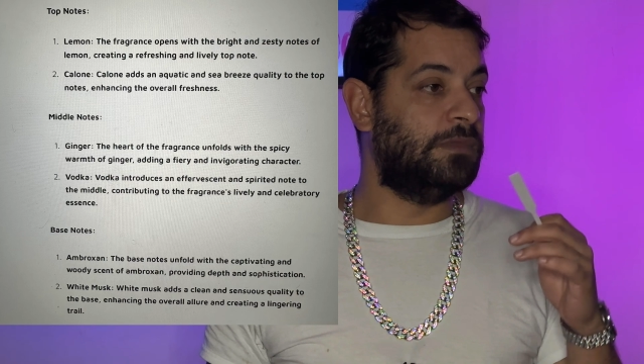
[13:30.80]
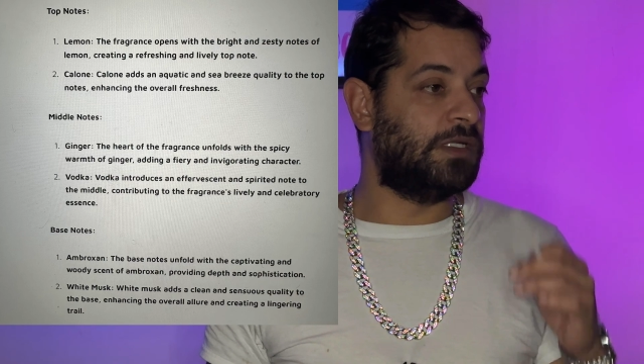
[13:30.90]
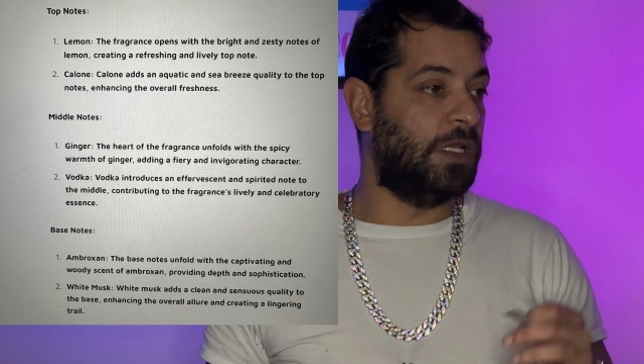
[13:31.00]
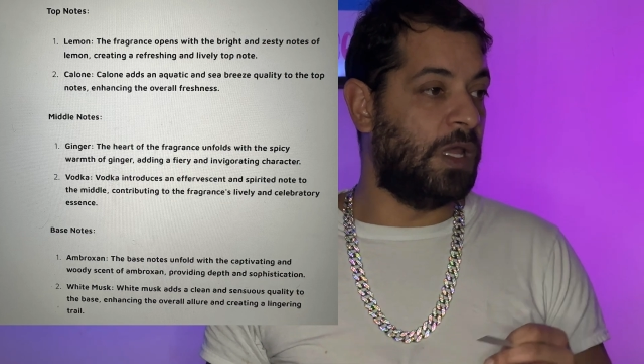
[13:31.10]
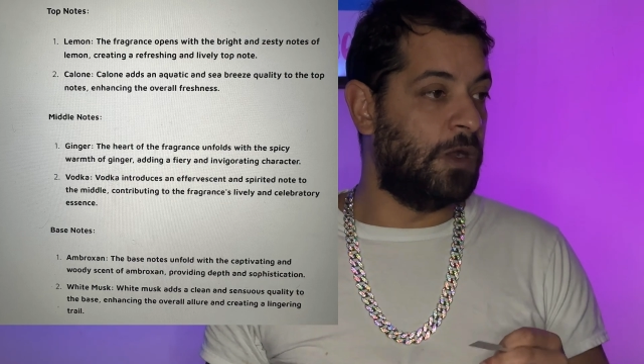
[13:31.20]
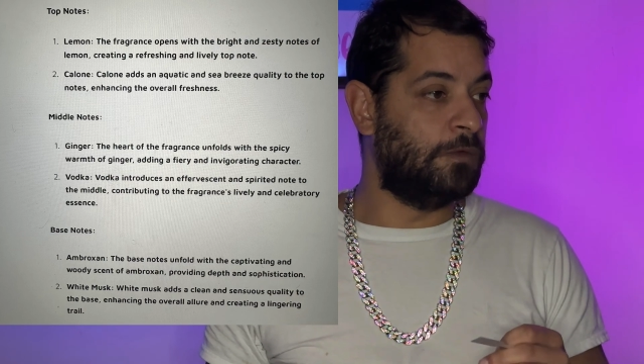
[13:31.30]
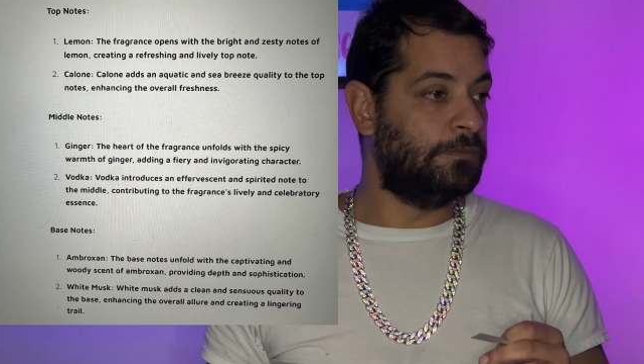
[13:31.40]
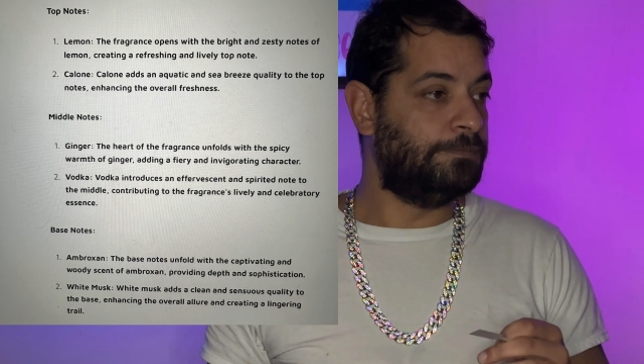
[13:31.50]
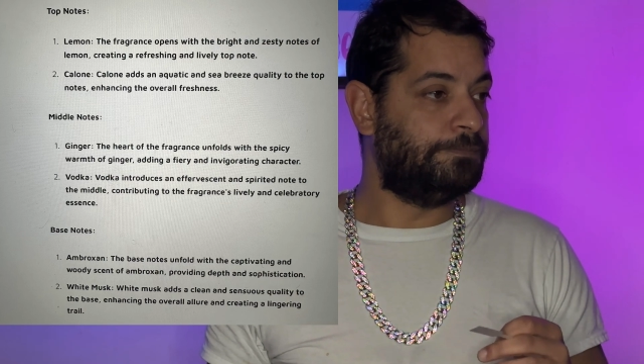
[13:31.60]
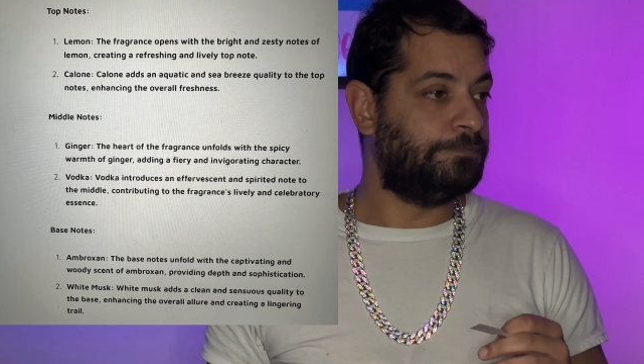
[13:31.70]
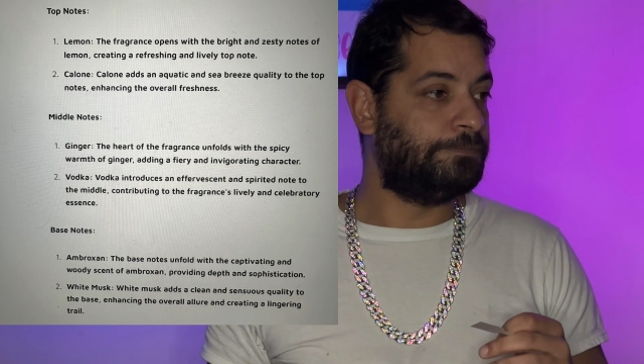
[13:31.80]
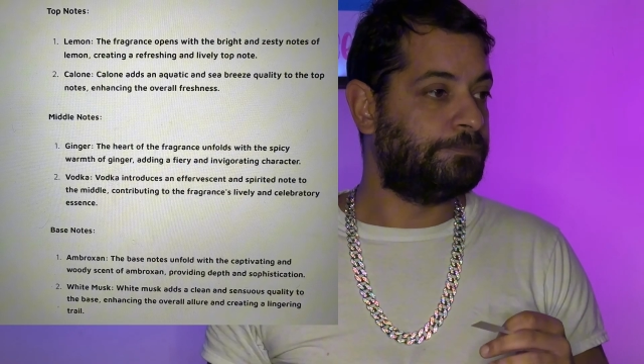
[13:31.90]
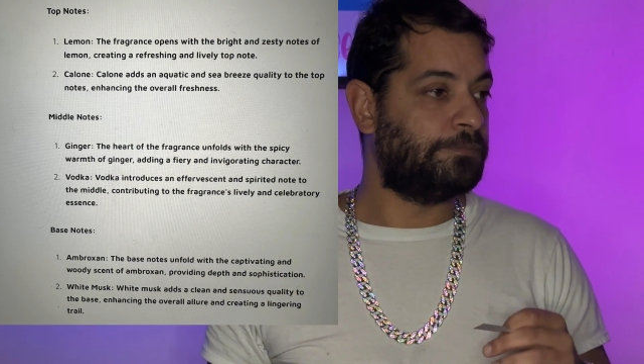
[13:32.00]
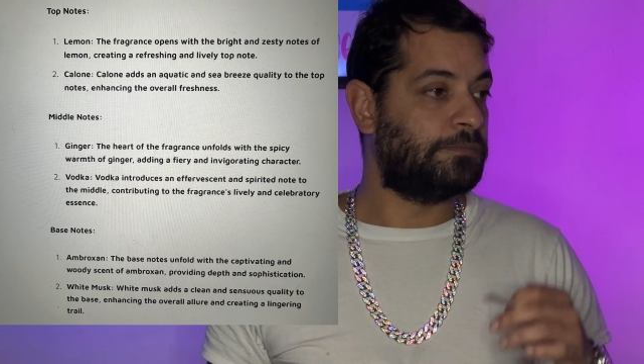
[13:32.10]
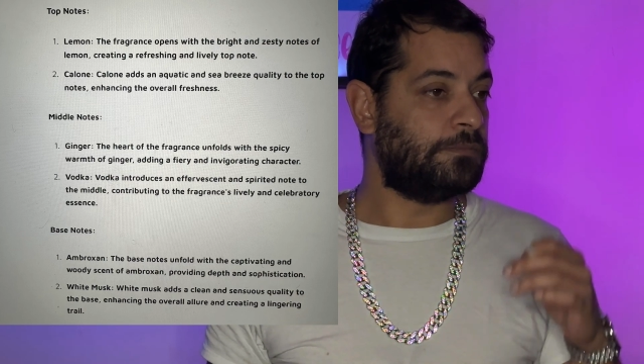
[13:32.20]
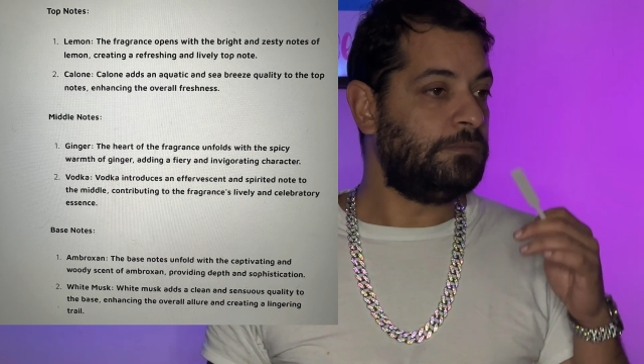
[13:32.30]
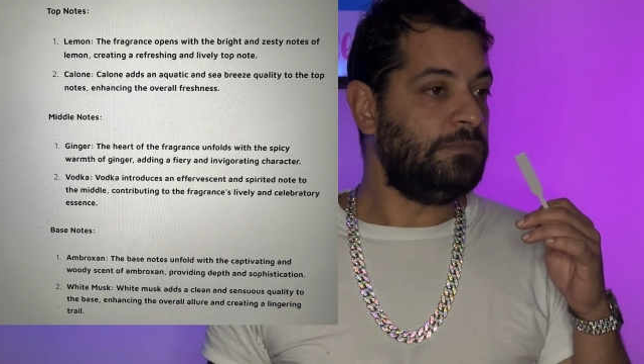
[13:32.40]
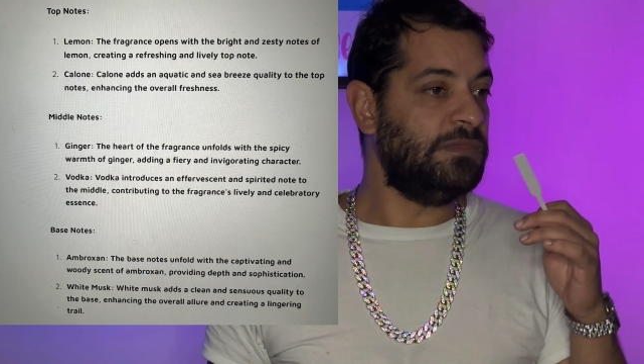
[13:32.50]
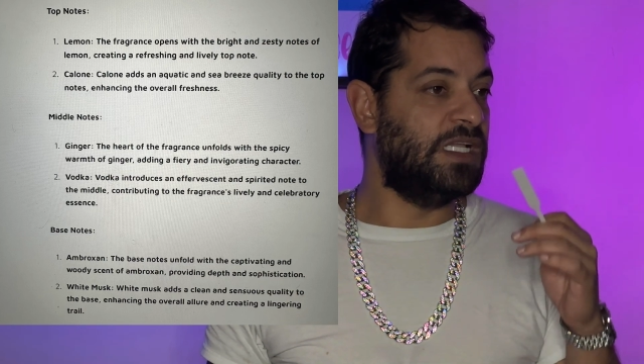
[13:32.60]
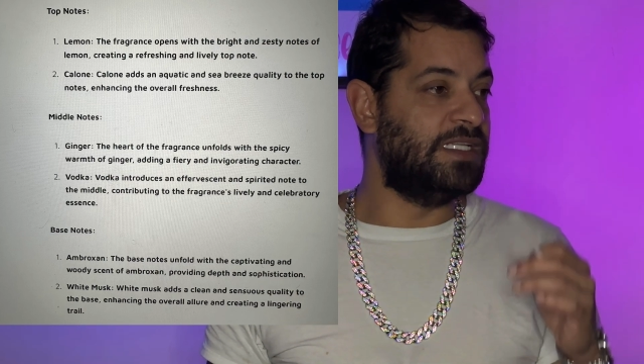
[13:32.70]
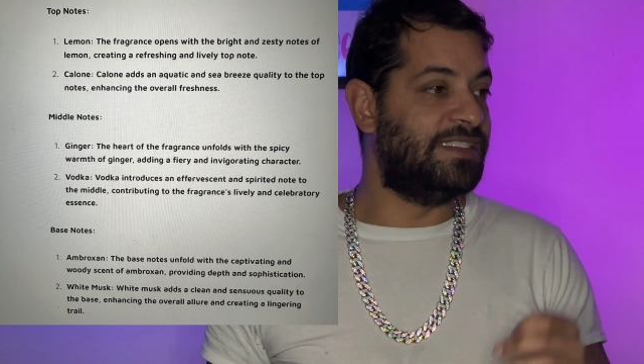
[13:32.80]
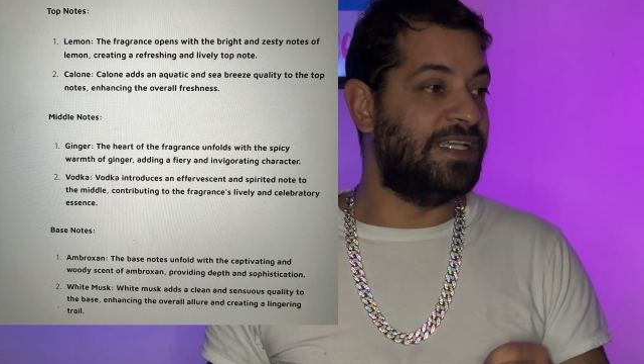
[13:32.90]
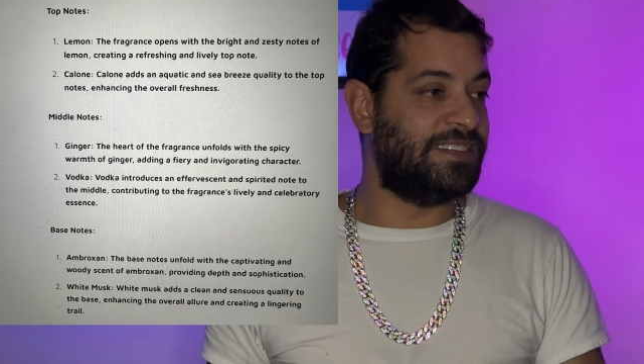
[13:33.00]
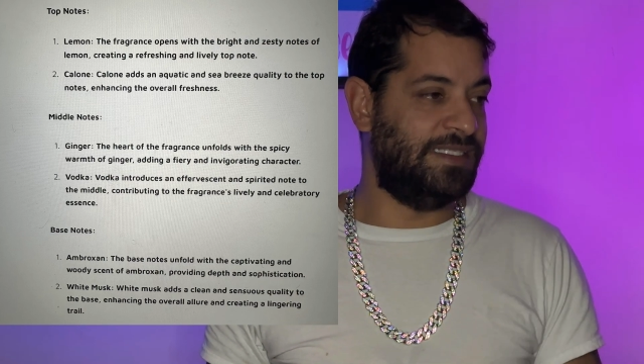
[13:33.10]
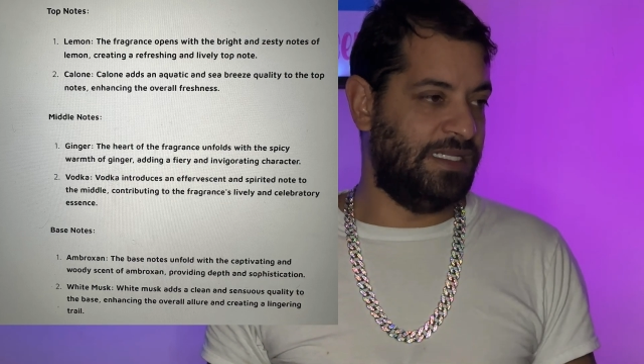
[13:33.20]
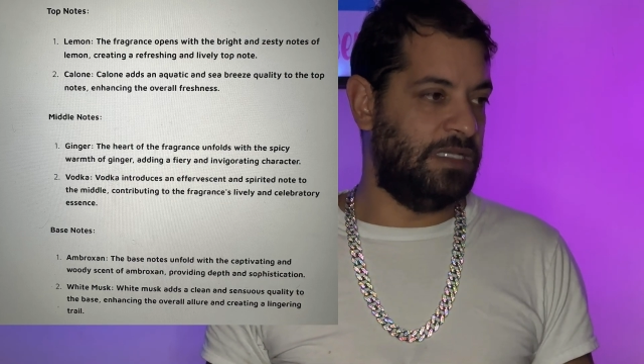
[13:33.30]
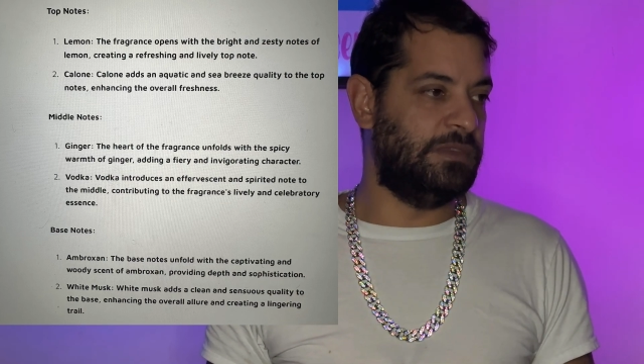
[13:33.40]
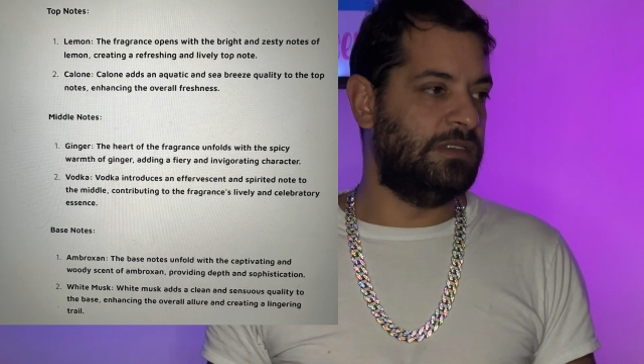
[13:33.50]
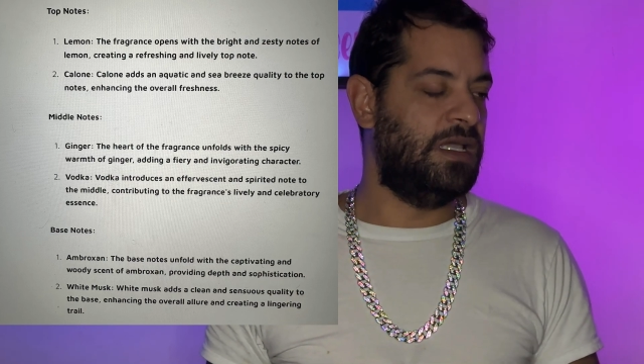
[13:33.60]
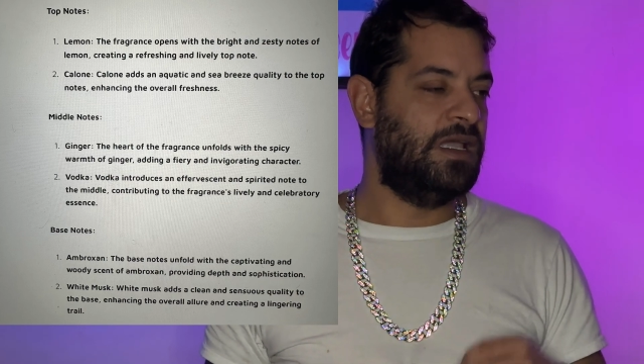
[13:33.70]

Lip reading: cologne and zesty lemon.